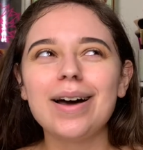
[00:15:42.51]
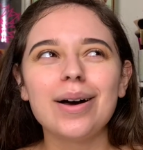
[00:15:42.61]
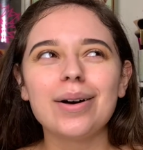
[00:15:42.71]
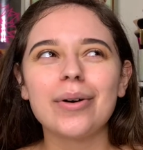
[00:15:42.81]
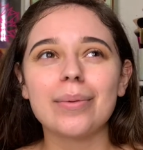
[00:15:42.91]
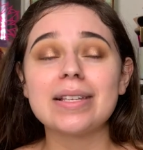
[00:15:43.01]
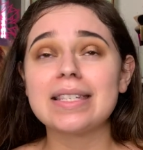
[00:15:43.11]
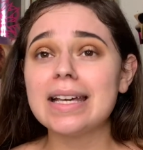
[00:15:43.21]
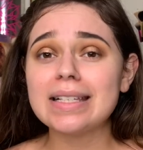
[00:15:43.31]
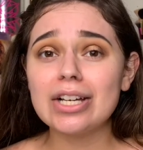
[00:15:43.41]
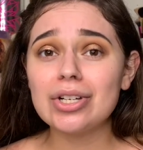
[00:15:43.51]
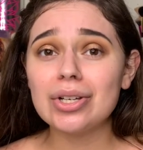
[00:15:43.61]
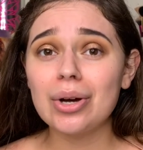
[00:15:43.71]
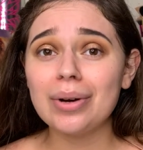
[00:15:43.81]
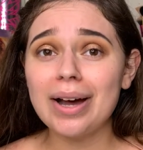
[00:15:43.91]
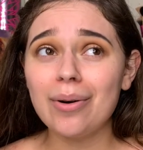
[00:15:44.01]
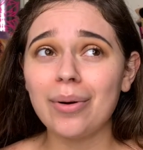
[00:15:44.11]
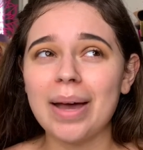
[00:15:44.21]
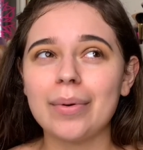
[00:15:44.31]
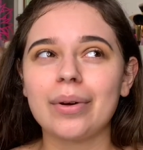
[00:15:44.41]
What are we, 6 years ago now?
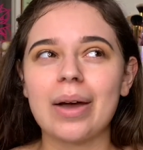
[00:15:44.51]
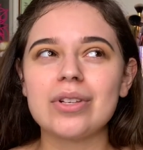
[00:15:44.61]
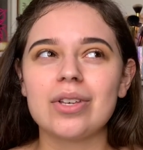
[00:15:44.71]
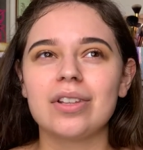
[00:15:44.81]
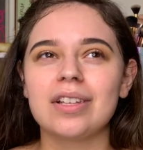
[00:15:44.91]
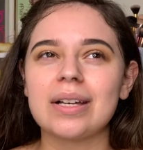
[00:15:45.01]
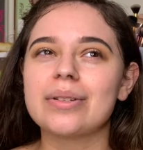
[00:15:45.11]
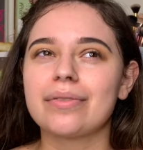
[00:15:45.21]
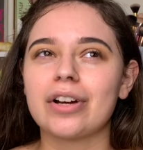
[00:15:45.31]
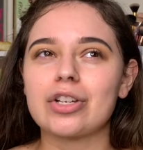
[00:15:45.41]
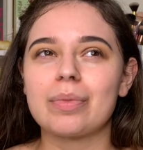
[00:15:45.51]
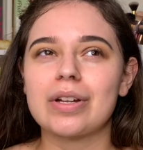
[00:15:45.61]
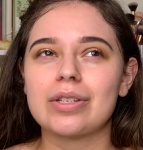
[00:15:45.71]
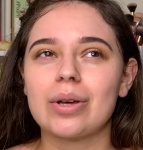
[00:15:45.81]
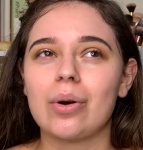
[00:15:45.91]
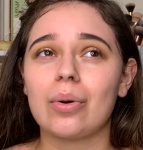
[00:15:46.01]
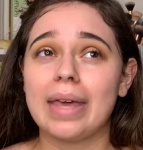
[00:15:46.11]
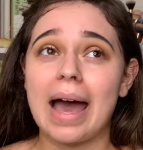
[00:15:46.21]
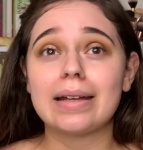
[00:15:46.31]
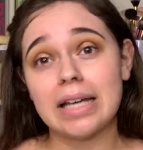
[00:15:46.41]
Okay, but when I was using this, I was a freshman. So
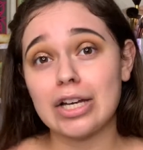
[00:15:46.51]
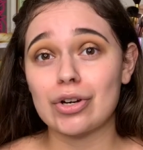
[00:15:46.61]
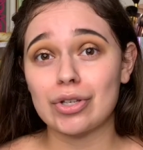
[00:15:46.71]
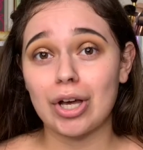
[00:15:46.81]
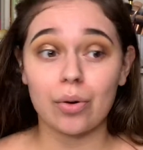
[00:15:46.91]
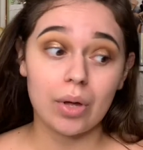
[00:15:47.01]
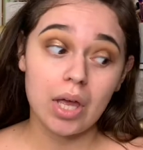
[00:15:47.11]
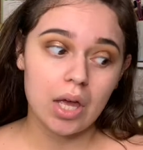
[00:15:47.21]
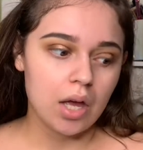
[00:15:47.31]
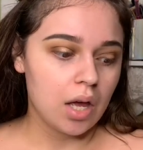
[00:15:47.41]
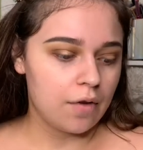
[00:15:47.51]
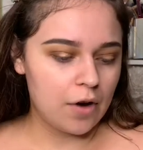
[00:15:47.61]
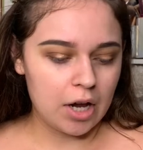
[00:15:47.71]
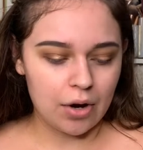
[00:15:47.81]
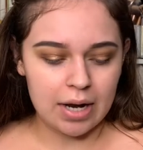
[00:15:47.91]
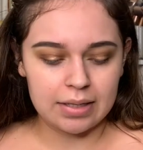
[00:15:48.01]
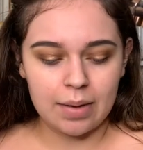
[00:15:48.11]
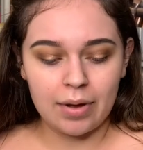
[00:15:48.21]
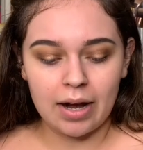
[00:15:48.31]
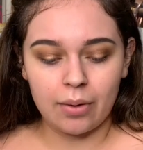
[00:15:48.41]
yeah, 10 years ago. Freaking crazy.
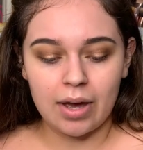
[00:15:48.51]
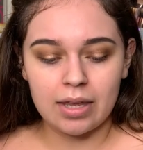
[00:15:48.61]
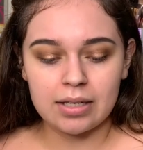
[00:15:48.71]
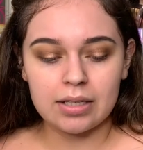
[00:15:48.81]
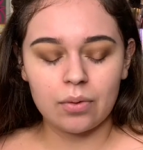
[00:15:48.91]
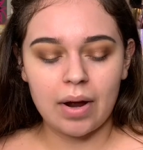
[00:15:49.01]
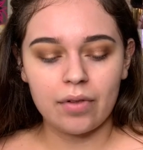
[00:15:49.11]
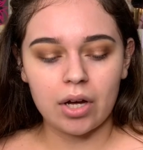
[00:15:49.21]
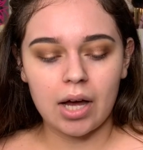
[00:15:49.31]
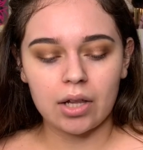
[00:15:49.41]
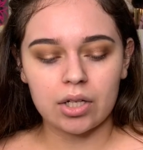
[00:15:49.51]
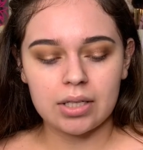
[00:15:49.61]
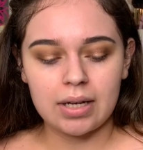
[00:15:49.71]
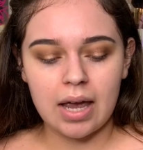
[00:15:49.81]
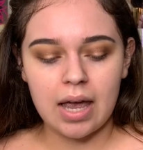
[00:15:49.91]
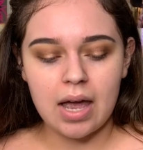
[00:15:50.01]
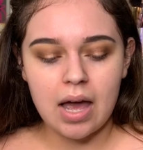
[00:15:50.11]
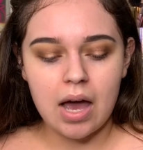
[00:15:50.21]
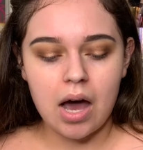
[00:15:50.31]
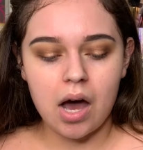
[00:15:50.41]
But anyway, this is the Revlon Color Stay
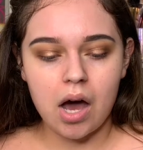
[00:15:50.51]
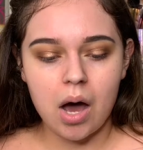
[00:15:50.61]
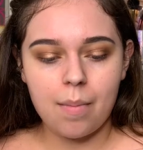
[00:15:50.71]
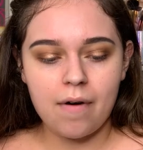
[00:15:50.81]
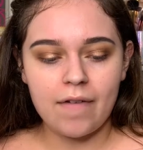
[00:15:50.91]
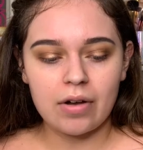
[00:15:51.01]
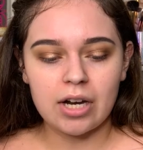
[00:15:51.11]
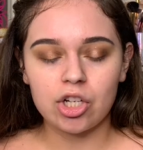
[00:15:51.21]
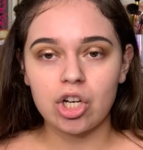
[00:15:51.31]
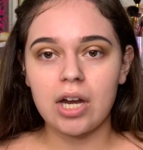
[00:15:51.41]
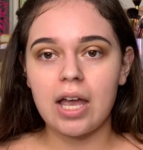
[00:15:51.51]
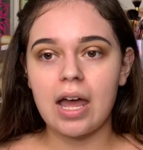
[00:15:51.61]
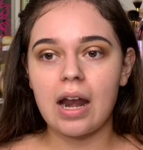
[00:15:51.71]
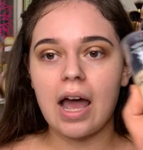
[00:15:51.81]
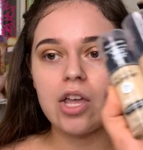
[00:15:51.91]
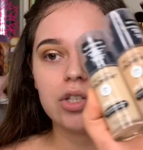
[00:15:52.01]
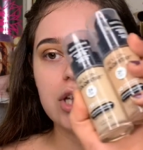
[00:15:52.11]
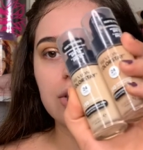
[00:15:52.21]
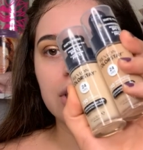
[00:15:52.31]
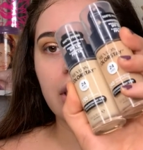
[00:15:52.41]
foundation, and I used to
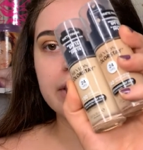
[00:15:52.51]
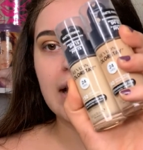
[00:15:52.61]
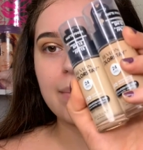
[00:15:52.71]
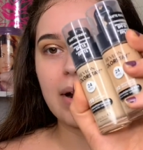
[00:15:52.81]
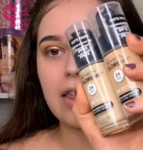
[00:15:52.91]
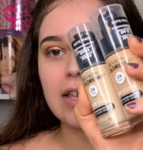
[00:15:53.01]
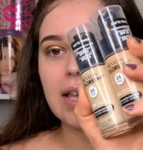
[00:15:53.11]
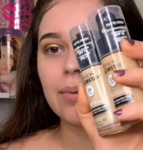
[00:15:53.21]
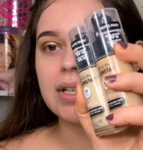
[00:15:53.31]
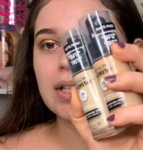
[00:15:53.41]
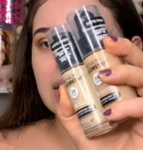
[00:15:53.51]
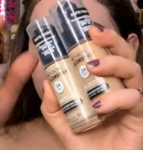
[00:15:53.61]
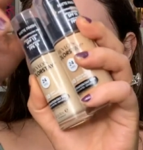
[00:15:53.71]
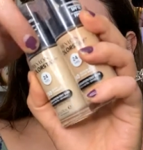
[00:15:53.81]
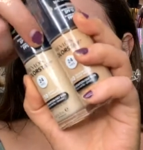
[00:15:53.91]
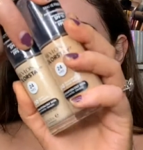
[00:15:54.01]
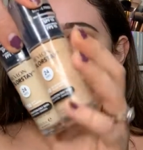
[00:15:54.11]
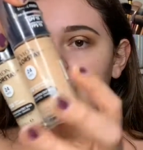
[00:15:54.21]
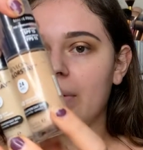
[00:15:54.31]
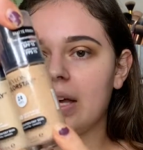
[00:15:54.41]
use this all the time, but I think they recently reformulated
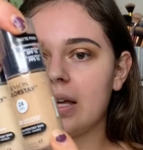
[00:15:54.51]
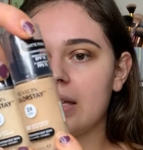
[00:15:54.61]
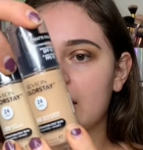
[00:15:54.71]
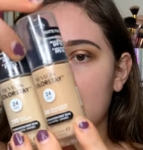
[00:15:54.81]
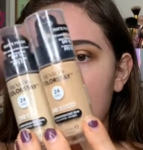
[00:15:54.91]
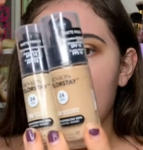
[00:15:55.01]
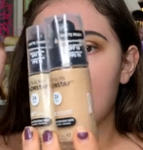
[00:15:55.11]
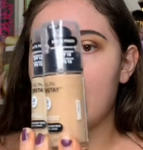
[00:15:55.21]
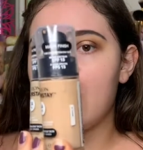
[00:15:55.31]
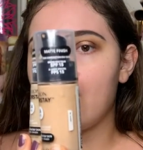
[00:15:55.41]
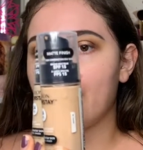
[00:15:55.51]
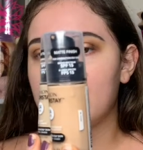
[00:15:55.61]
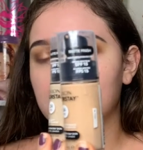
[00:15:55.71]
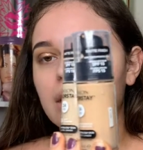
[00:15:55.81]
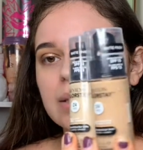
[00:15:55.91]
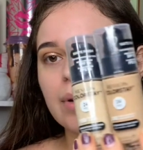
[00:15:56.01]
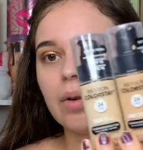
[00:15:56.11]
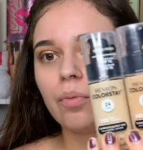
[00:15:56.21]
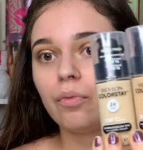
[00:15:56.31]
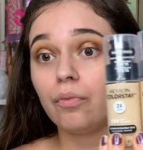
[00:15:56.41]
it because I saw someone
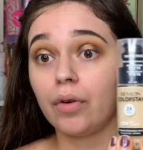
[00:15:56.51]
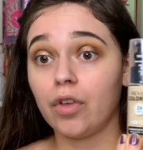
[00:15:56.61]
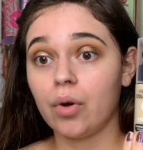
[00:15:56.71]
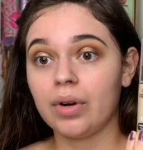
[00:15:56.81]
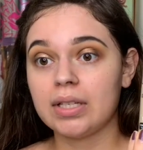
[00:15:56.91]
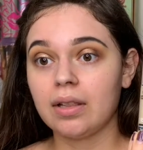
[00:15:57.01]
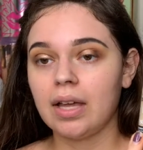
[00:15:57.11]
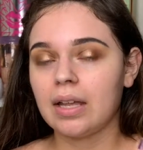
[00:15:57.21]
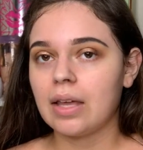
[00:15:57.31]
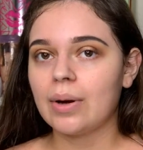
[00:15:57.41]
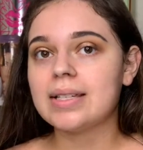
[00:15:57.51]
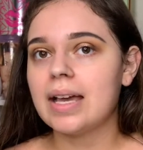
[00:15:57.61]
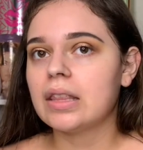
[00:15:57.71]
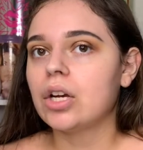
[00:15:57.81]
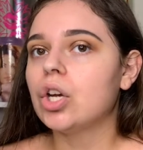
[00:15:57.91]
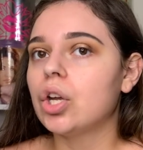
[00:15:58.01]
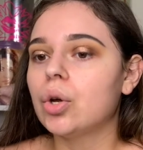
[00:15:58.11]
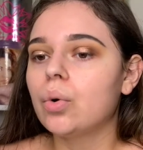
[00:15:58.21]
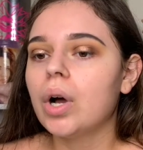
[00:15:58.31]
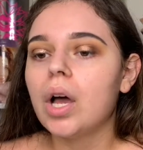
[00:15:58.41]
review it recently, and they were saying the
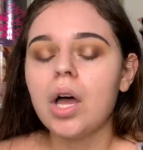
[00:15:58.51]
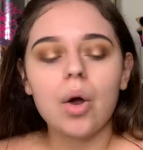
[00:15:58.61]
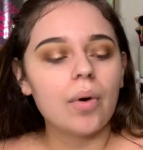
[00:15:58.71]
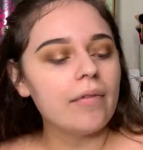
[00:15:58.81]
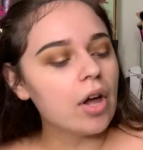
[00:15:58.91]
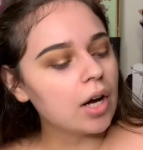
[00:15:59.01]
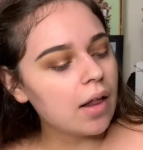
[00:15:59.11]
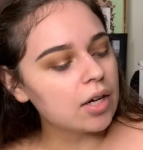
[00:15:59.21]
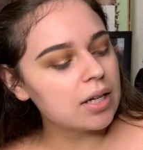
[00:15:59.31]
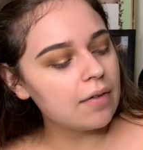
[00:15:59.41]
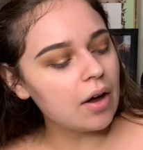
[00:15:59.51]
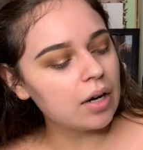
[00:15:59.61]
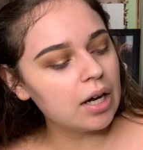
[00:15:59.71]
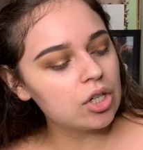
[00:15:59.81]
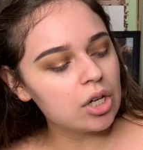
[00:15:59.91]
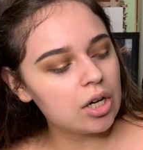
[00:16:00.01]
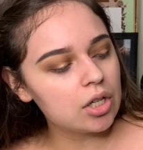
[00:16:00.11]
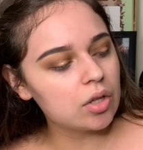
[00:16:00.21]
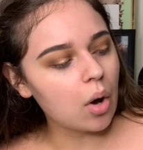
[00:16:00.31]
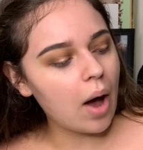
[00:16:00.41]
new Revlon Color Stay foundation.
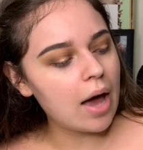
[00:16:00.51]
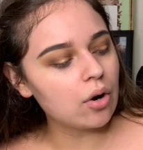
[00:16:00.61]
So I don't